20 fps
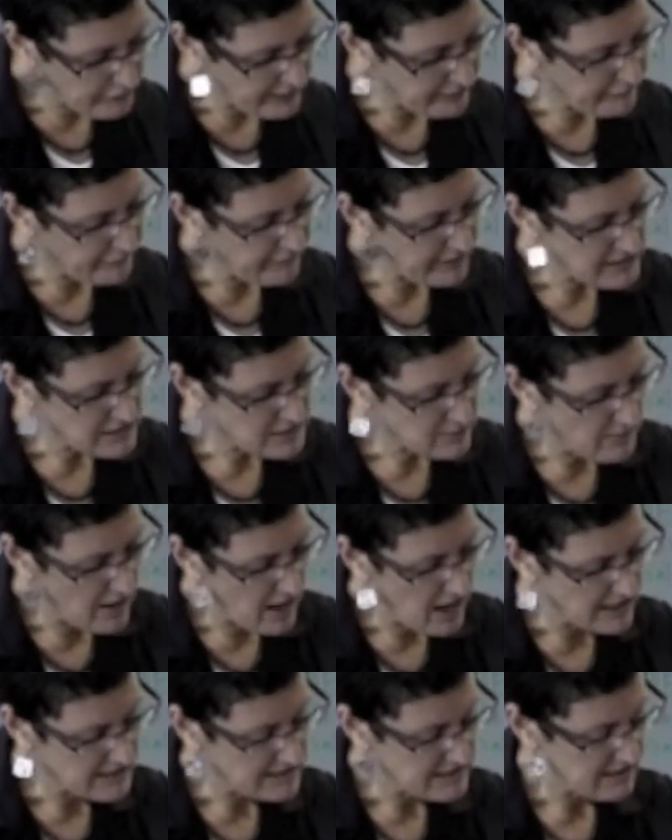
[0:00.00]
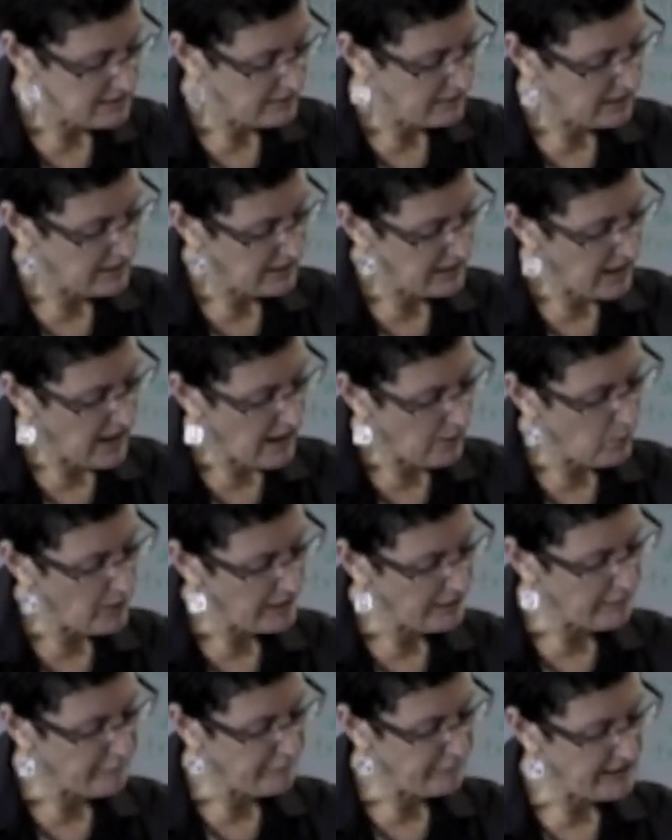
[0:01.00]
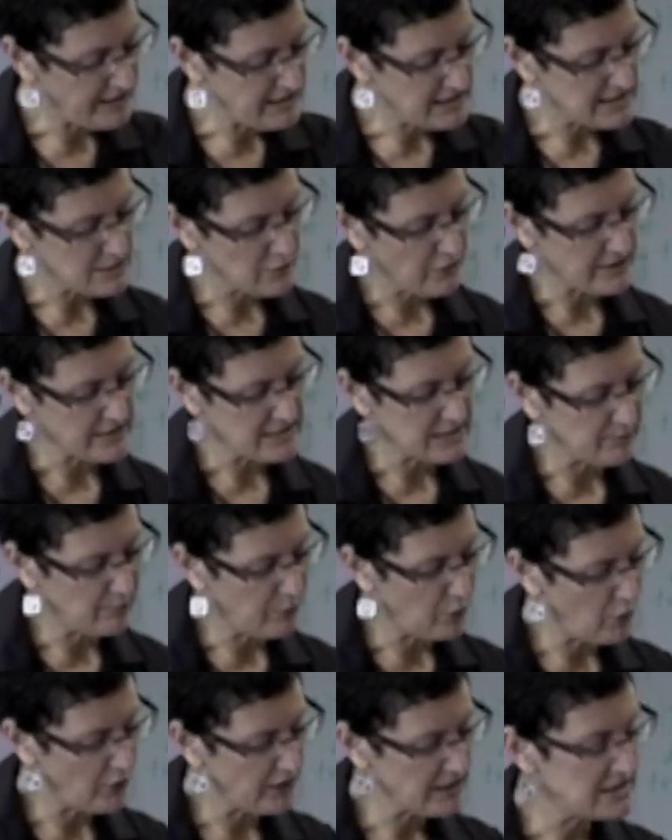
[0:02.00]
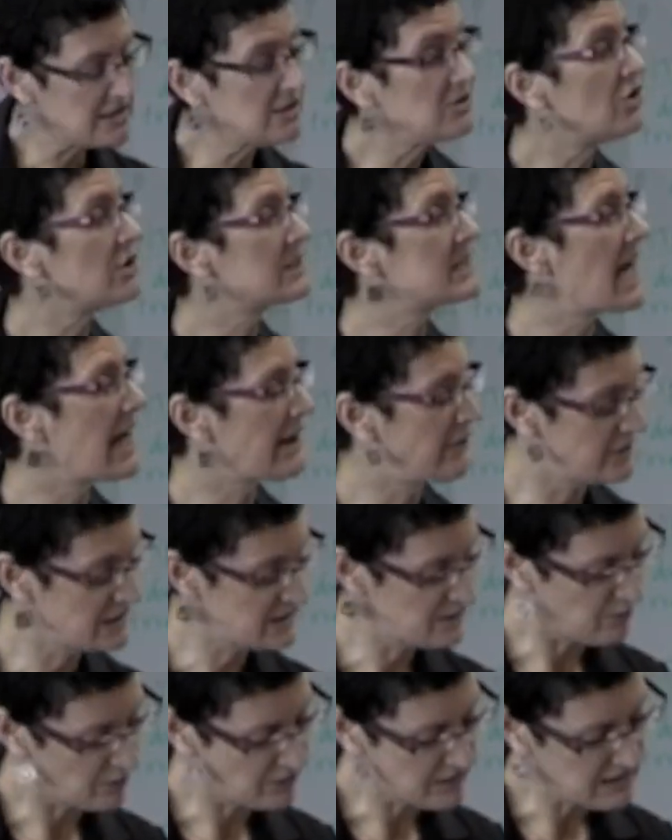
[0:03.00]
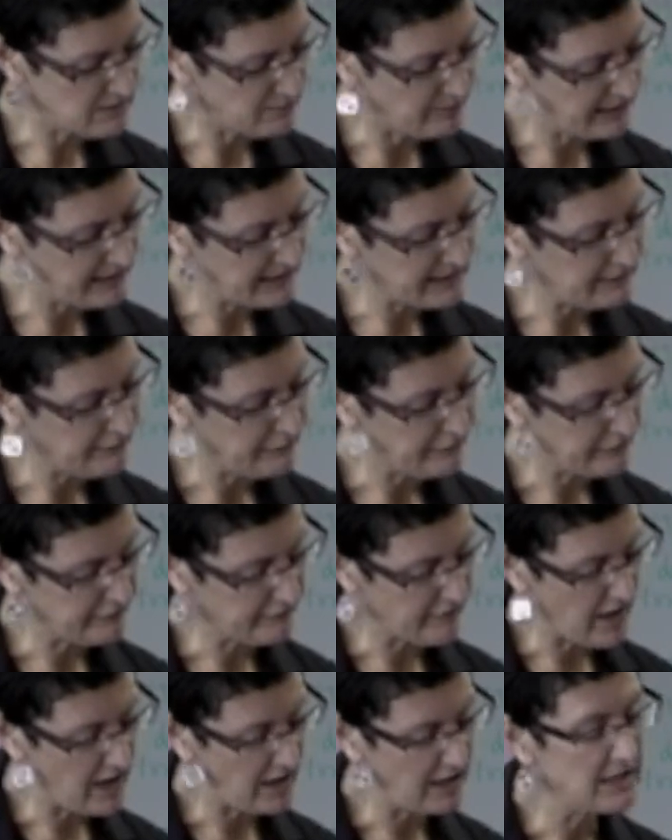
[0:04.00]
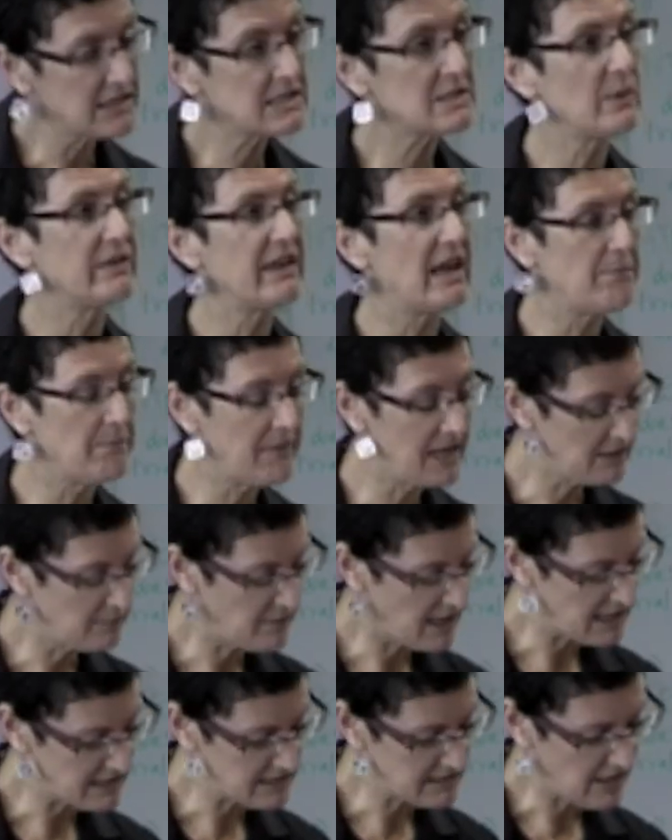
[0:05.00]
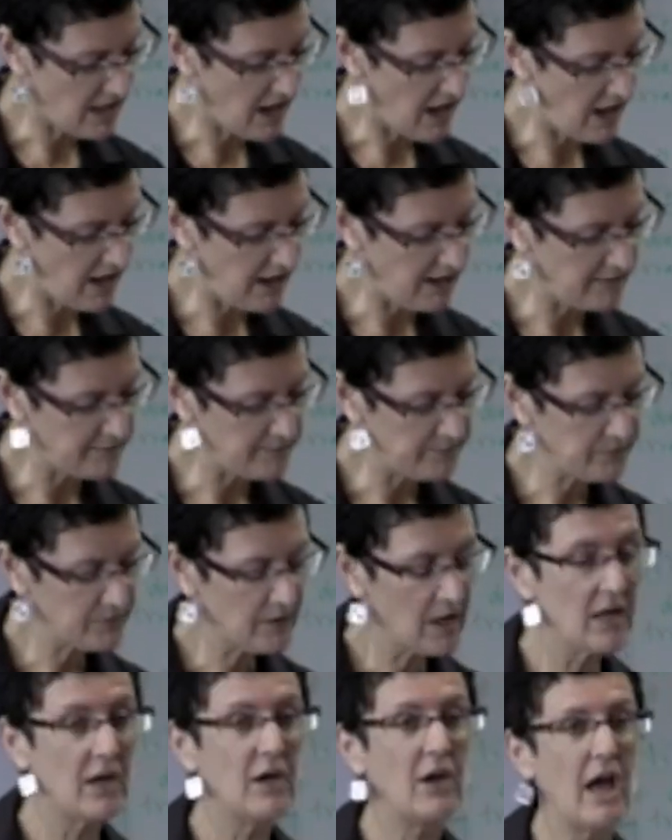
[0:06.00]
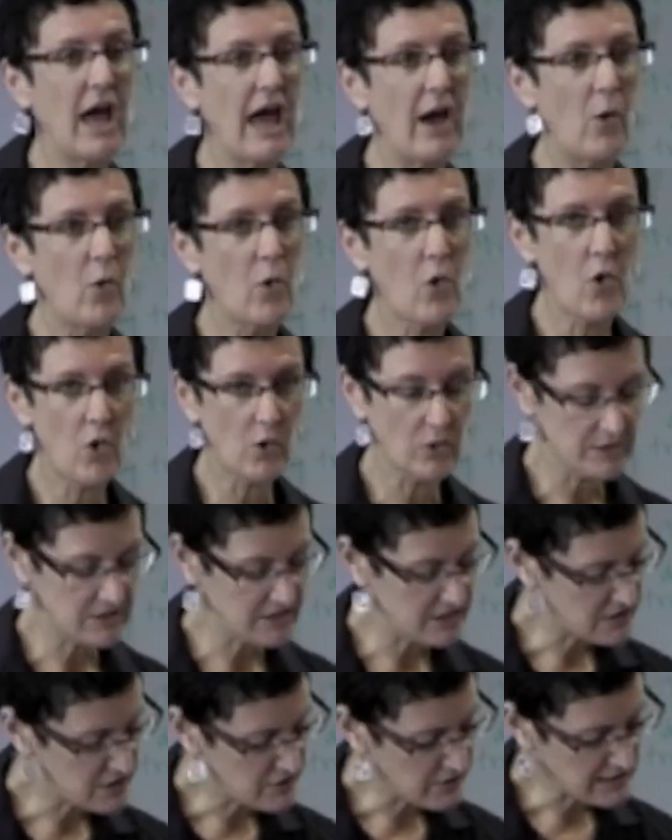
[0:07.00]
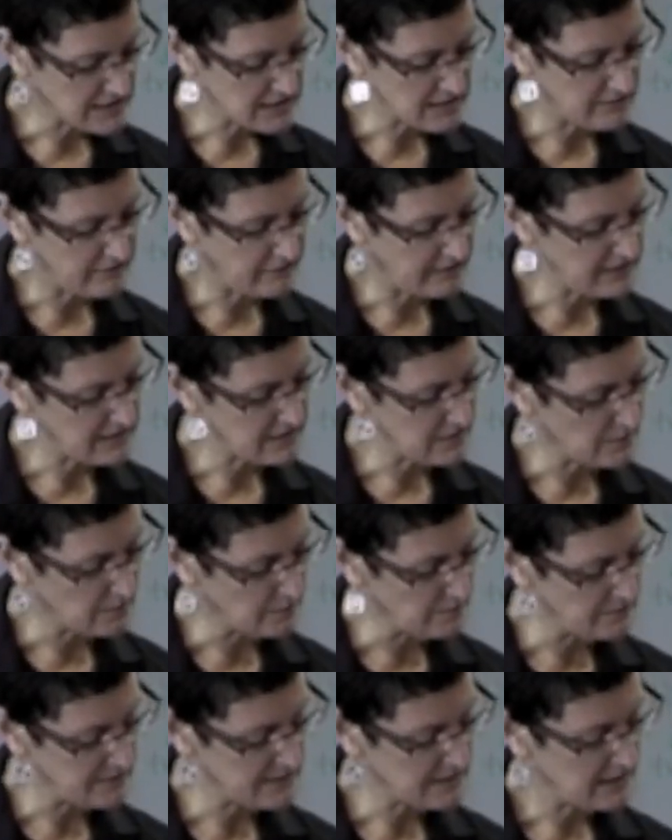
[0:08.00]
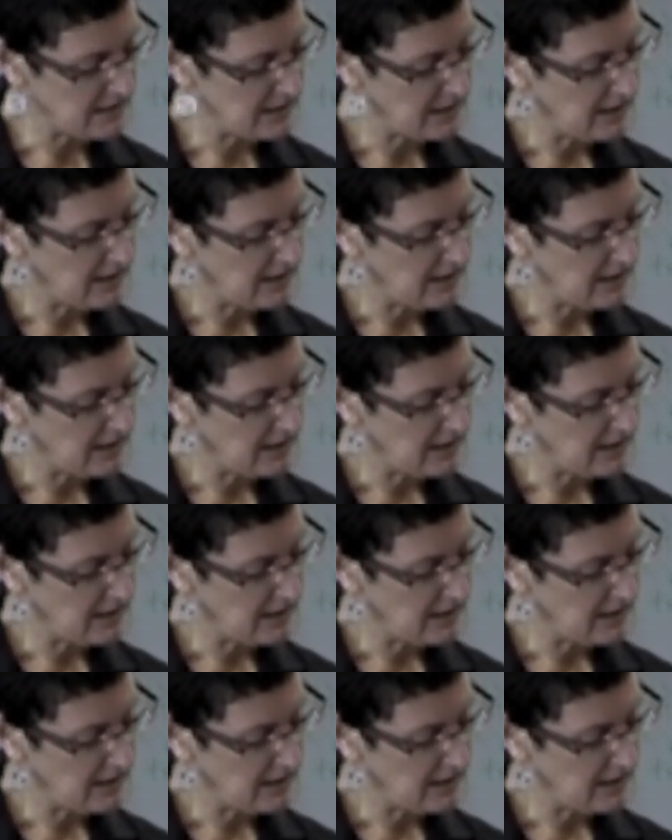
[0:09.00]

re-victimise uh, uh, when offenders or their supporters do not take responsibility for the violence, when they minimise the harm, or cause distress to victims.